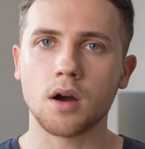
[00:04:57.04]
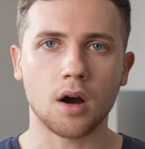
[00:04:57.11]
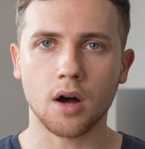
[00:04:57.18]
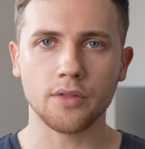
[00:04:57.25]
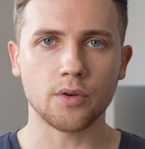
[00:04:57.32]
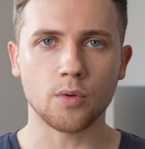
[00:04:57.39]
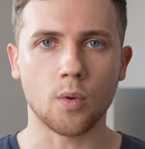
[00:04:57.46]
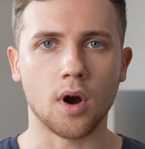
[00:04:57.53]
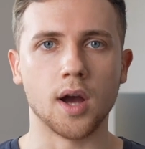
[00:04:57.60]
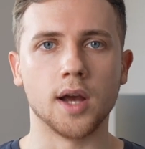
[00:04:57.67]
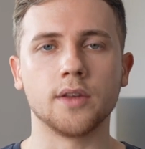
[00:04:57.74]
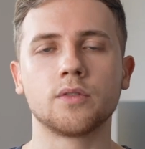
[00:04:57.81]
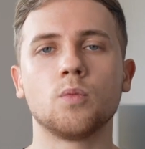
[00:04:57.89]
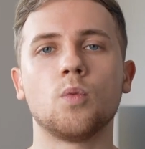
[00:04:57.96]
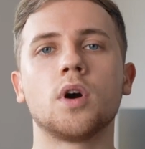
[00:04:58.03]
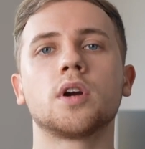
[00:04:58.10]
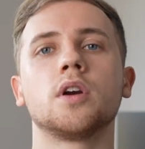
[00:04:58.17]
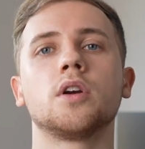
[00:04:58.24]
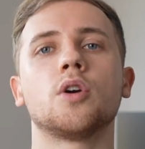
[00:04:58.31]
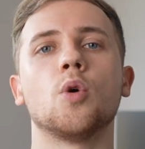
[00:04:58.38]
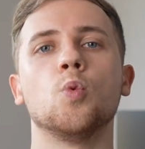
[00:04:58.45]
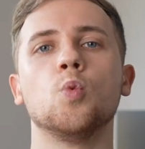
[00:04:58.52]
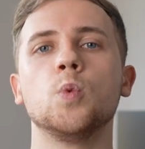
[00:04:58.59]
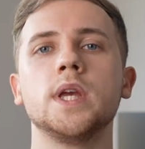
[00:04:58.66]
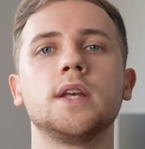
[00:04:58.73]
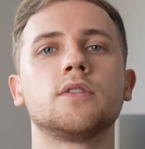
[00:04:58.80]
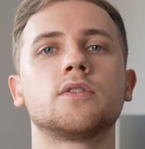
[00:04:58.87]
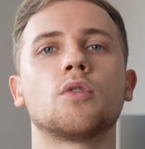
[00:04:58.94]
Otherwise, one can go
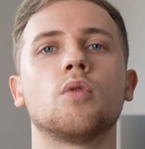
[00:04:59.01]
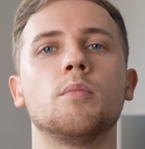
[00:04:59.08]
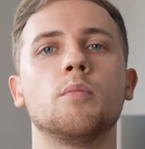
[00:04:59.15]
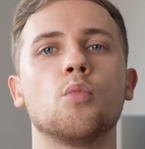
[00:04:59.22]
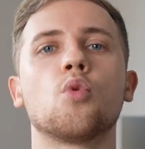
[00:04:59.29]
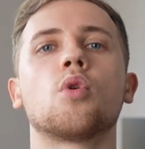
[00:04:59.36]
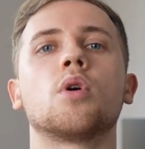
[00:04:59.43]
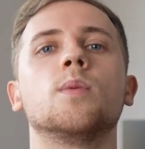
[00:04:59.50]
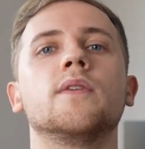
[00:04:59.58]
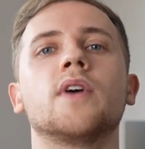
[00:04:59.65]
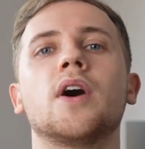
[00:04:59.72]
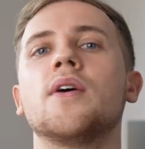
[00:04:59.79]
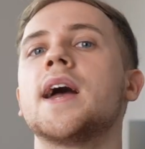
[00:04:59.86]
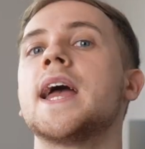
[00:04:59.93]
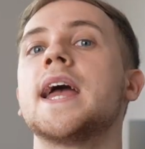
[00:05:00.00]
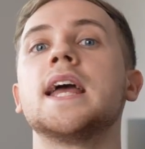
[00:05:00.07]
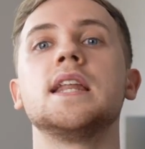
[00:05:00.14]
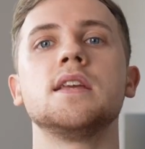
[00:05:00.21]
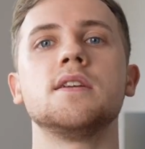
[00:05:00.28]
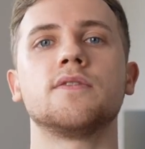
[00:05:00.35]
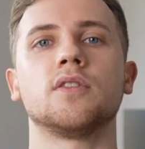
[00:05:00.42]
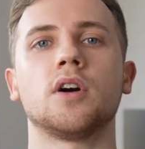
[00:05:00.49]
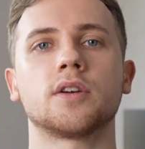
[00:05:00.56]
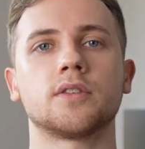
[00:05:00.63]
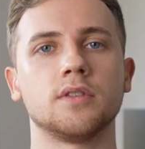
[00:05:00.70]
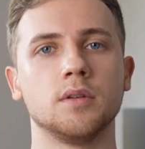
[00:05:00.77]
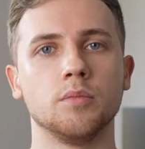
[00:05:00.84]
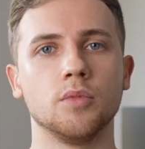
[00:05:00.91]
weeks or more without any
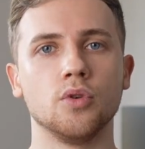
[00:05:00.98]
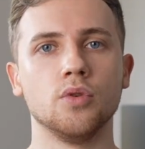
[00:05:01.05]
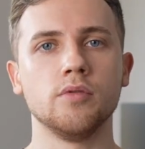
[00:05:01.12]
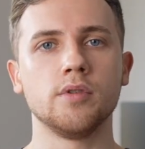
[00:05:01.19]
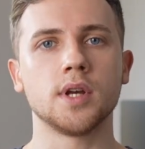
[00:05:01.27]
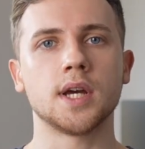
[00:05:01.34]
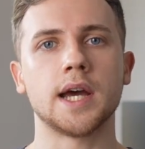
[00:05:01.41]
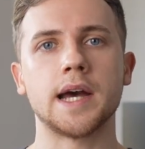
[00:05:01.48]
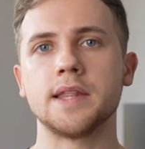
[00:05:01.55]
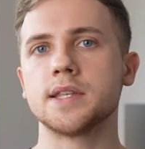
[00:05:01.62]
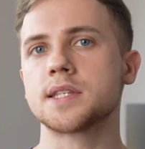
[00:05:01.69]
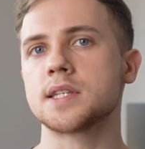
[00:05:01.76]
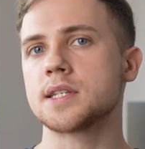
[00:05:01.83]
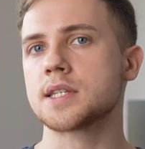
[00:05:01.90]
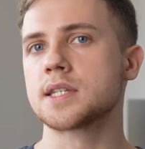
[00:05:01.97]
flux in mood, and this is